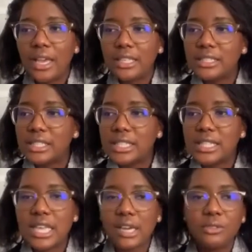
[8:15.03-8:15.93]

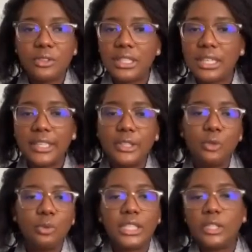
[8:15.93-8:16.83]
discovering like
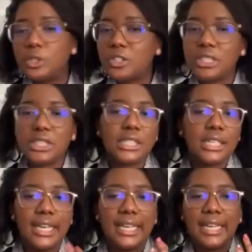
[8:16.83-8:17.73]
new interests
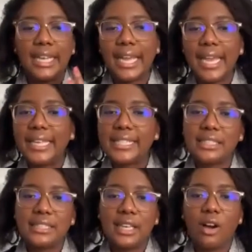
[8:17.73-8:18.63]
and like likes
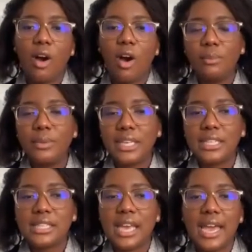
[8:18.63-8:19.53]
and like
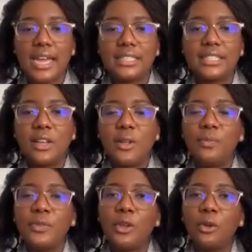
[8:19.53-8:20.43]
hobbies, and
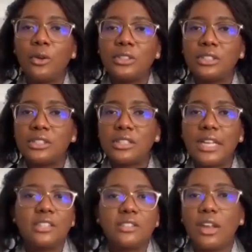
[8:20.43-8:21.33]
you know, just
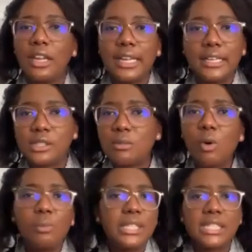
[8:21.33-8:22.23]
like starting like a
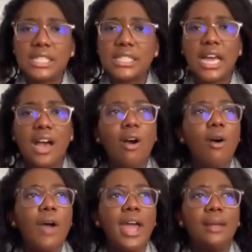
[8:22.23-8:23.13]
small business
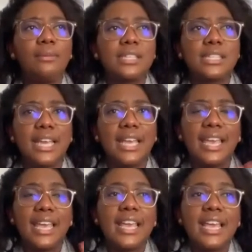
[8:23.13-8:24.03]
now, and I'm just like
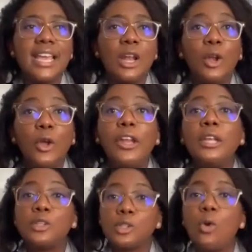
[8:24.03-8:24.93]

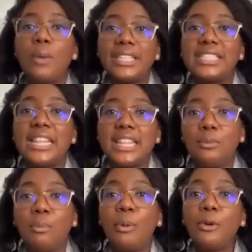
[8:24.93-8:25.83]
learning so much in
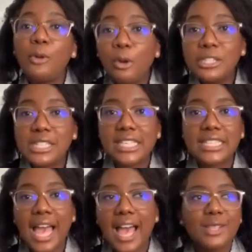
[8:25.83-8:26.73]
that
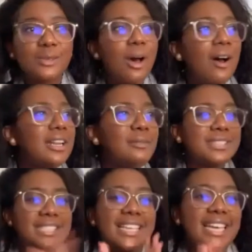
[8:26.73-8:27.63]
process as well. And I'm
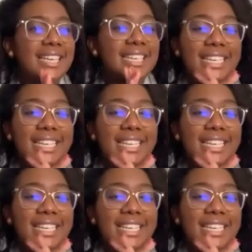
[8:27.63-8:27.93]
just like,